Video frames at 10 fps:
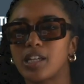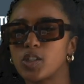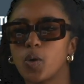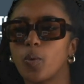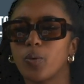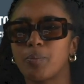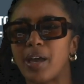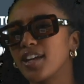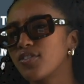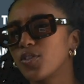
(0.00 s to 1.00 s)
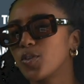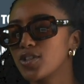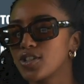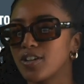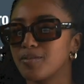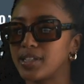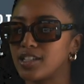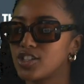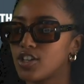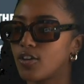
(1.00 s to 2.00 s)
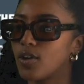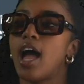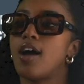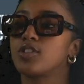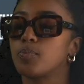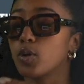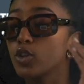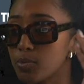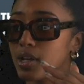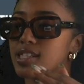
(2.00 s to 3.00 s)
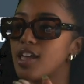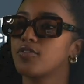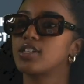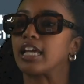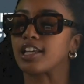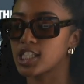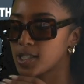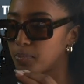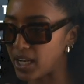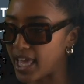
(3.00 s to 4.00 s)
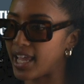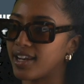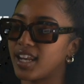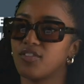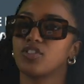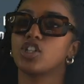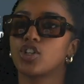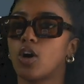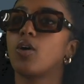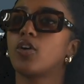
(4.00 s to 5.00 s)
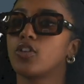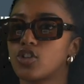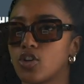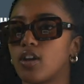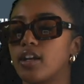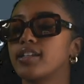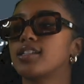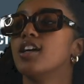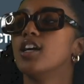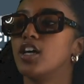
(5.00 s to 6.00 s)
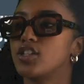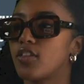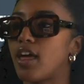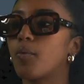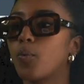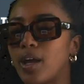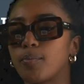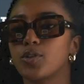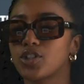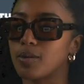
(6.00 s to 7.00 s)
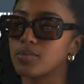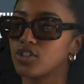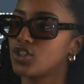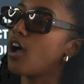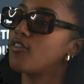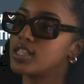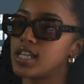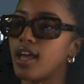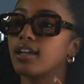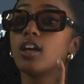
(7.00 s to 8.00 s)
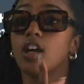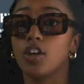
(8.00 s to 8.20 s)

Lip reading: not what we paid for. Do you know what I mean? So I have to push myself to explain every shot on the shot list, so that when push comes to shove, it's like,